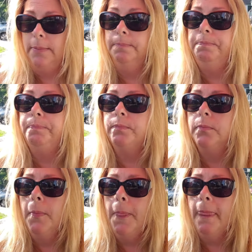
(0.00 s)
it.
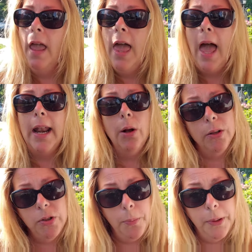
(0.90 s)
And I
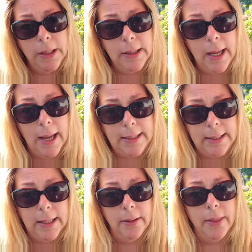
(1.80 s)
also put in the
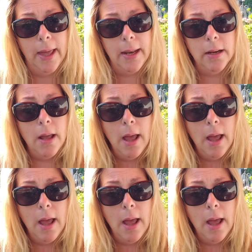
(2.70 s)
idea that